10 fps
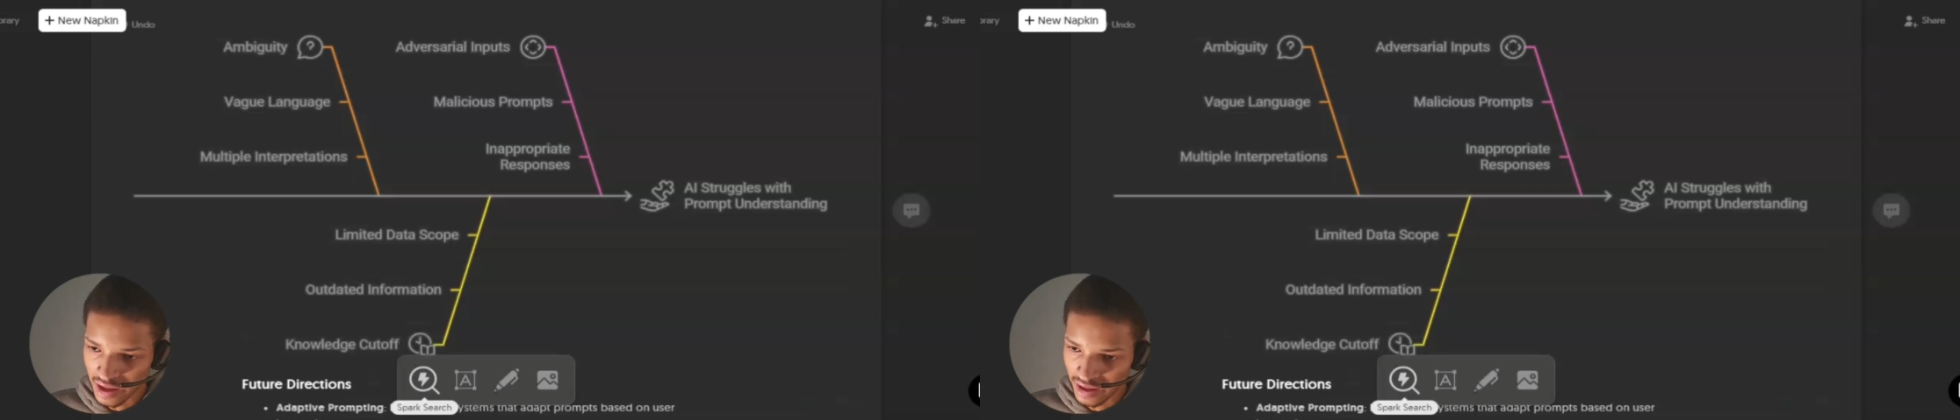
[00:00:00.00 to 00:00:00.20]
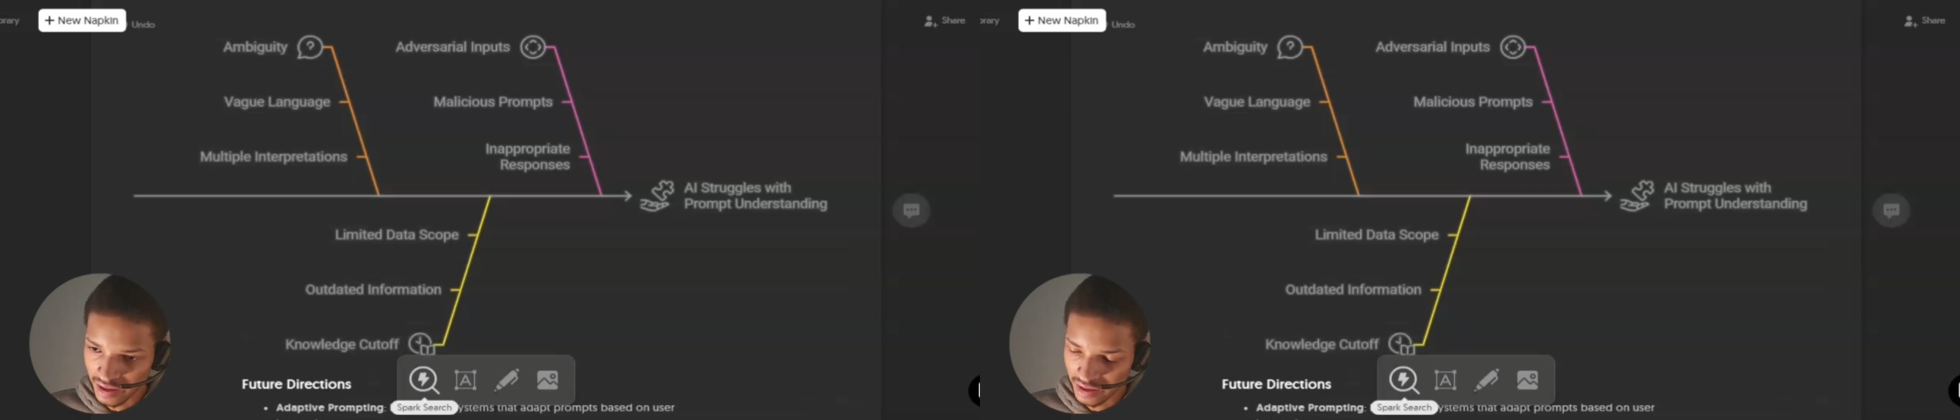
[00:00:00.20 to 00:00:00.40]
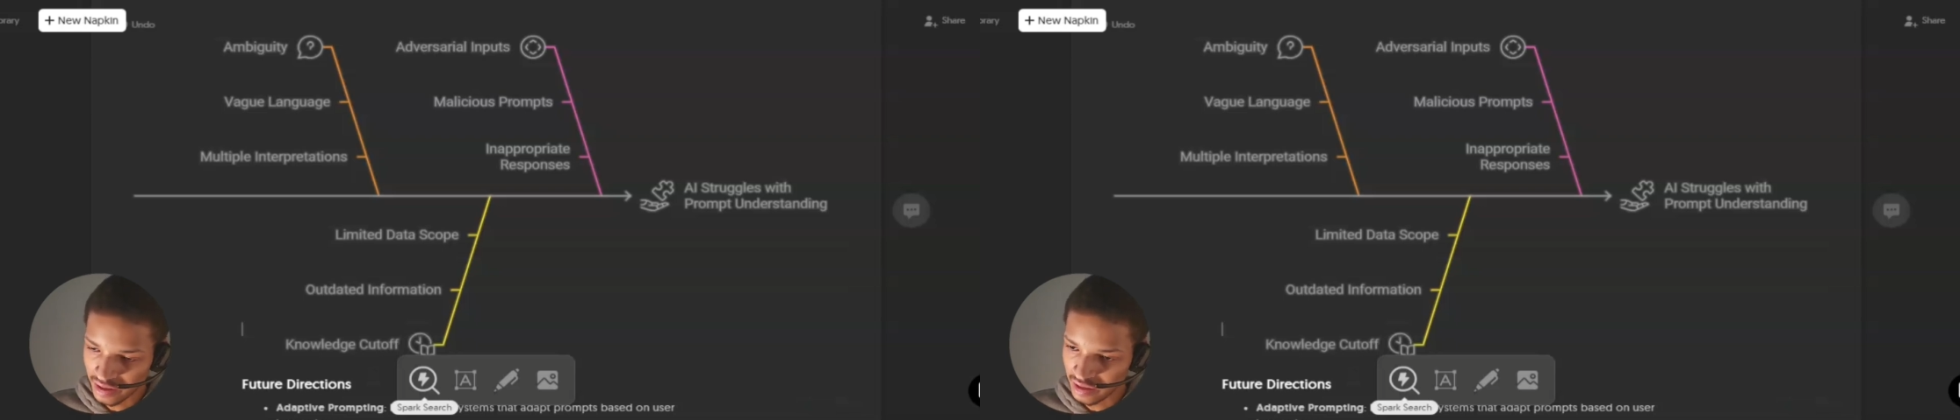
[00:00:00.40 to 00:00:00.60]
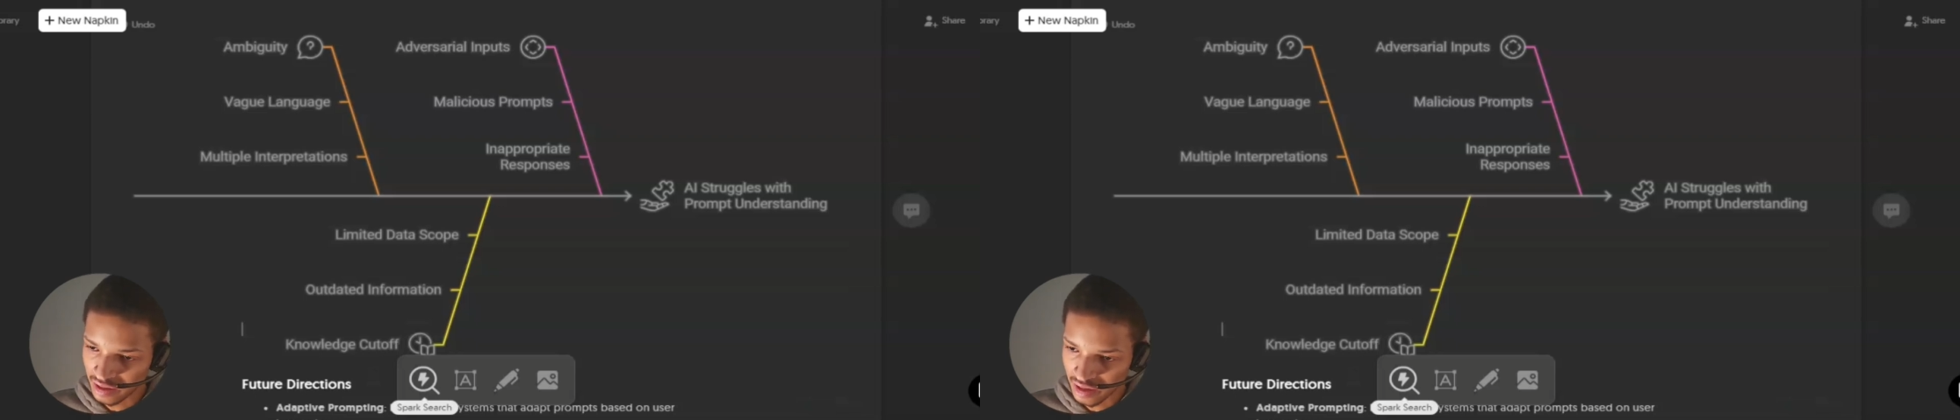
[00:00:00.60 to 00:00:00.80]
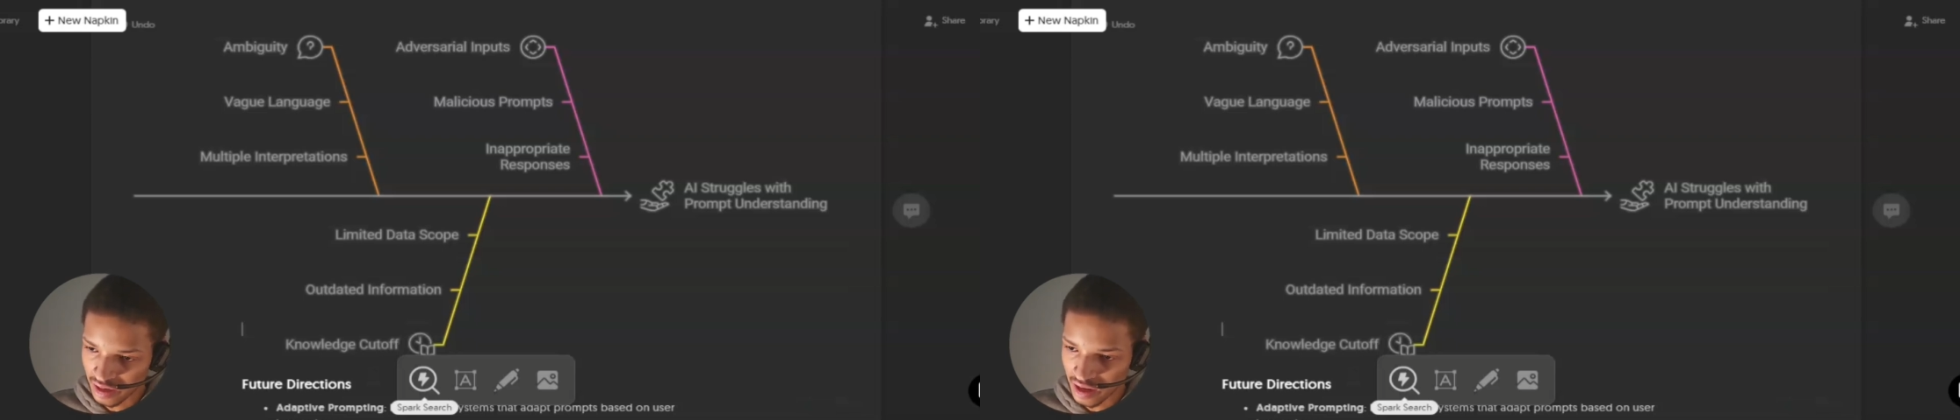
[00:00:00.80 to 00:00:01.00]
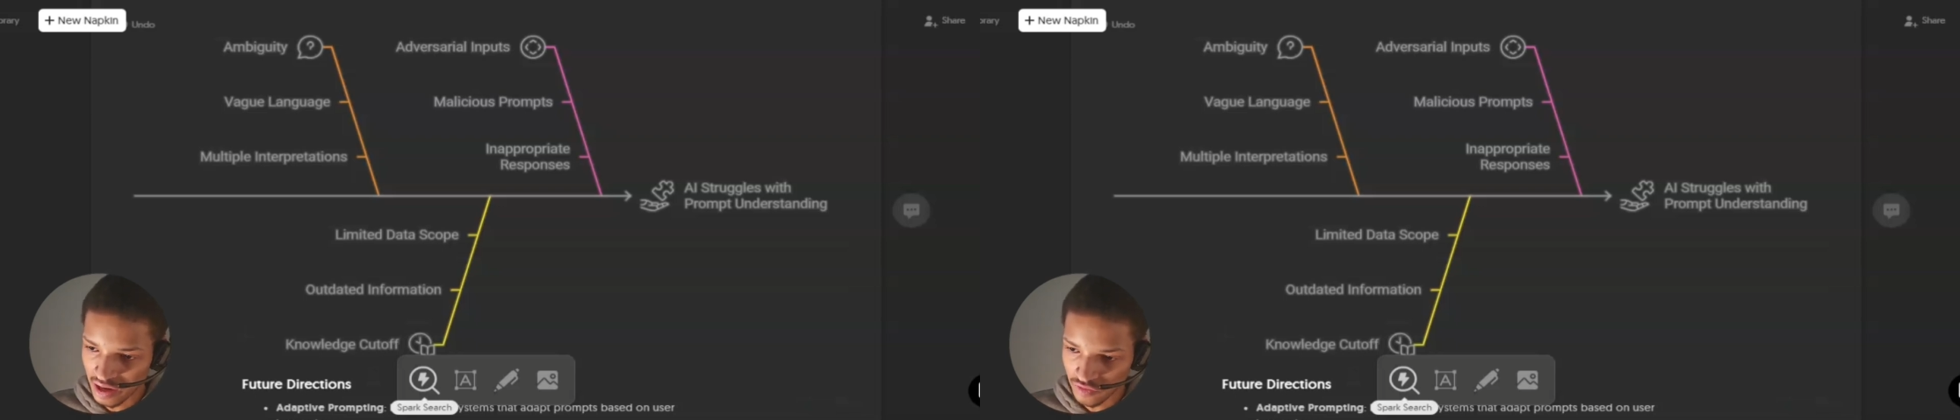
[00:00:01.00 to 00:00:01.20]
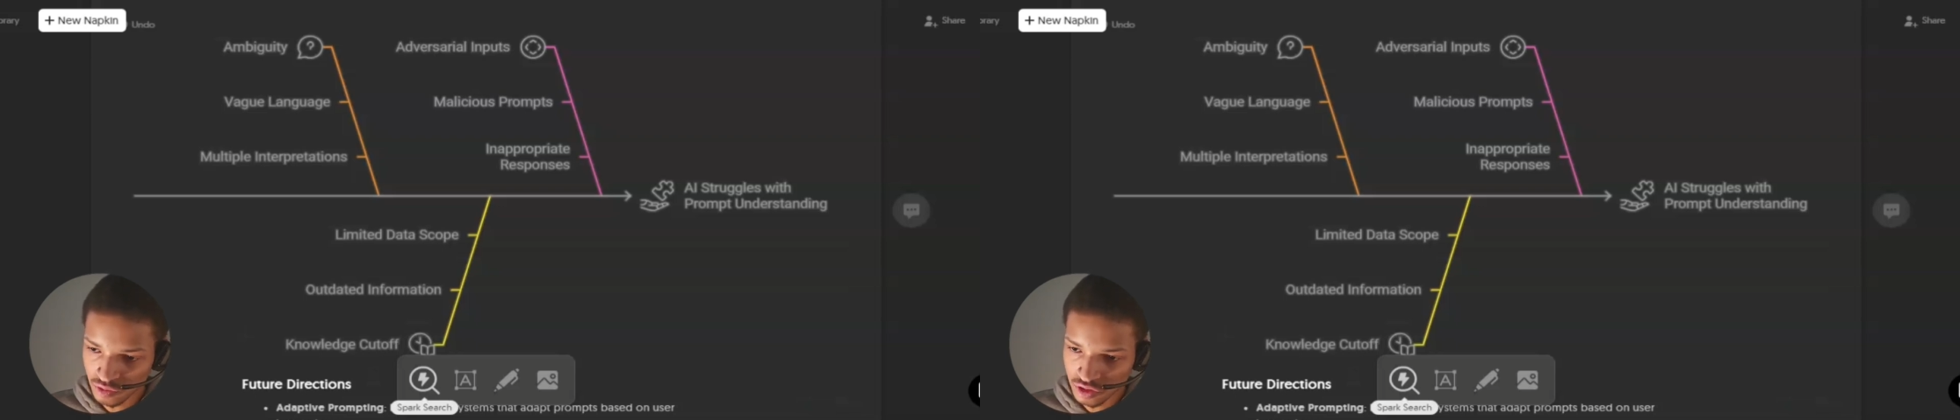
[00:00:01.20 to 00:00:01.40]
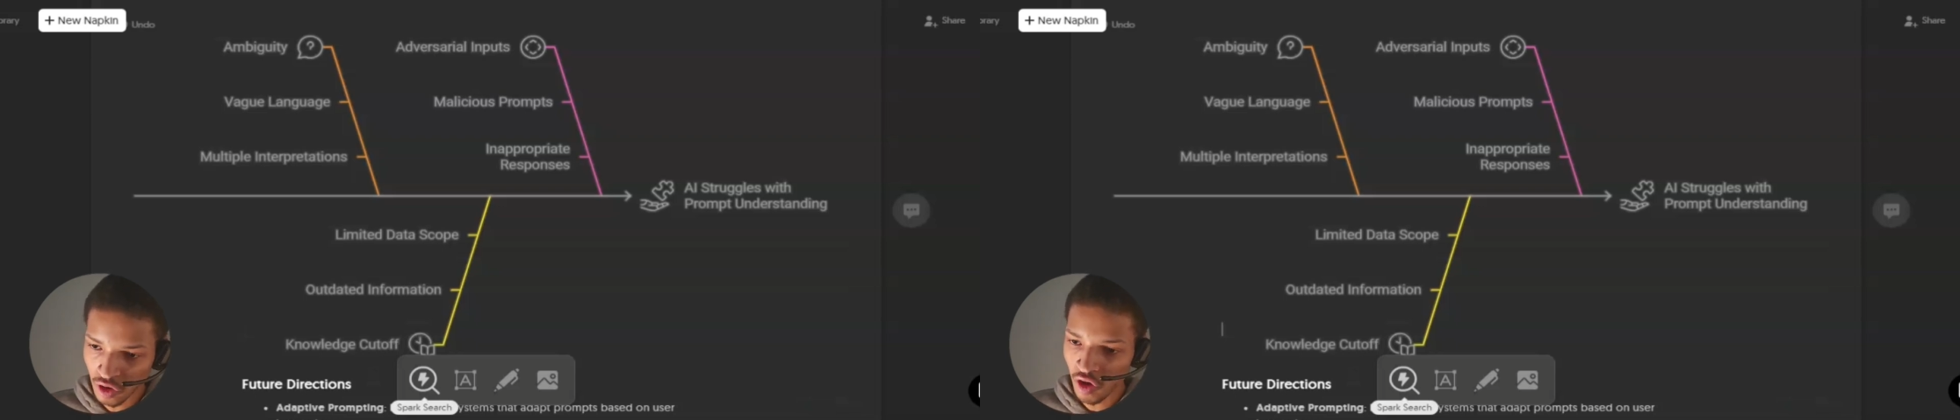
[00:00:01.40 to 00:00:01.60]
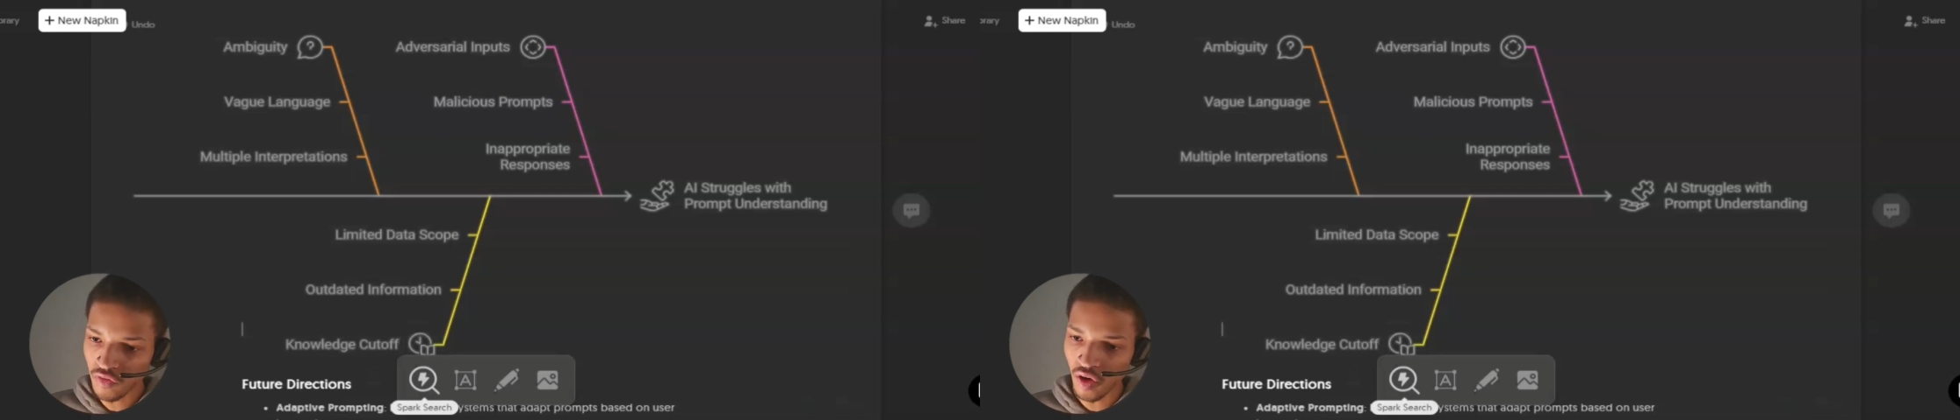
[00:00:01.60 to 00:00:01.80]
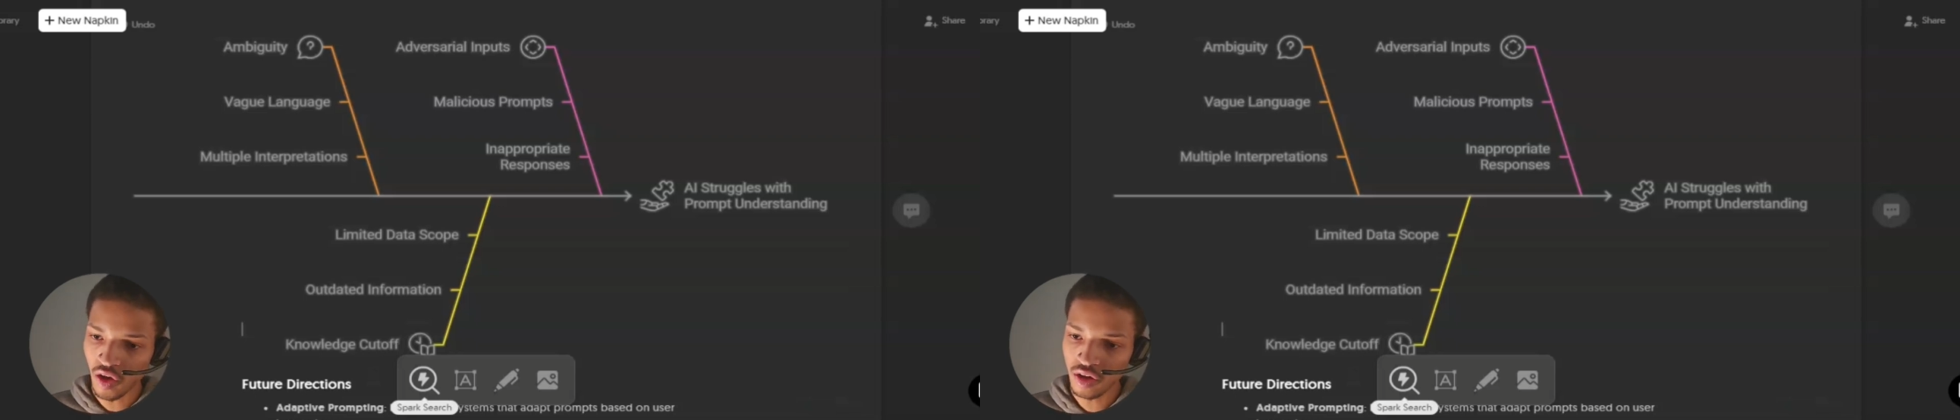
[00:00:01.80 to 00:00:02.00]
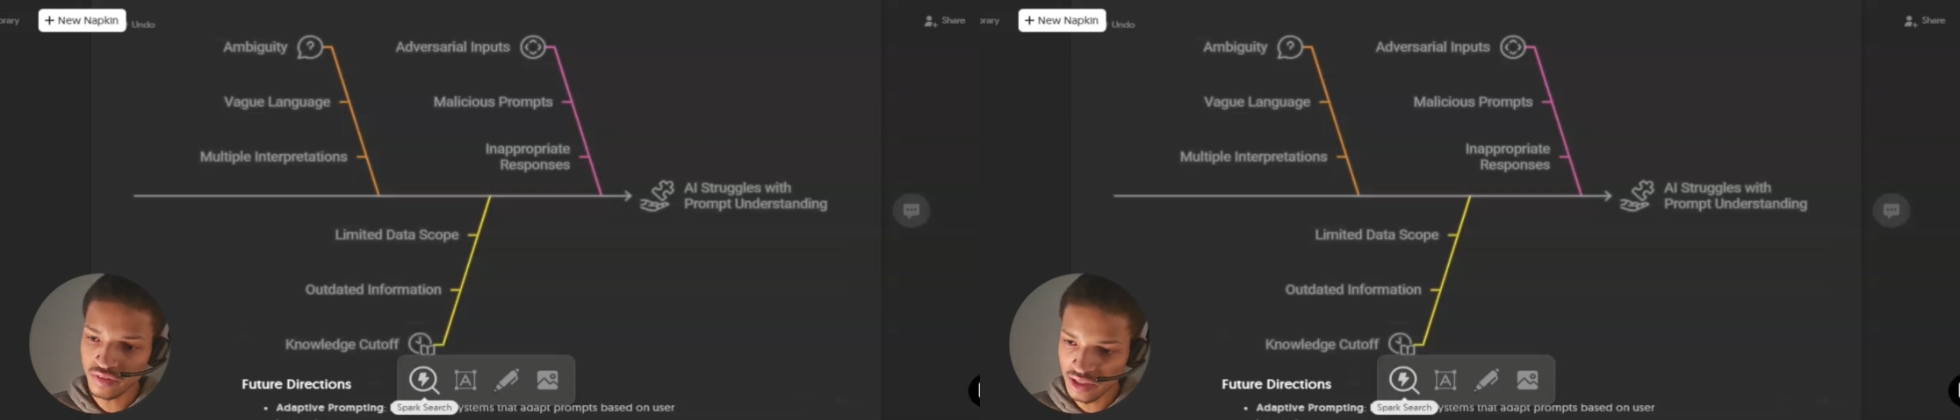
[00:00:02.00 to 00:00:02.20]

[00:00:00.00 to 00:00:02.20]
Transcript: And if you solve all of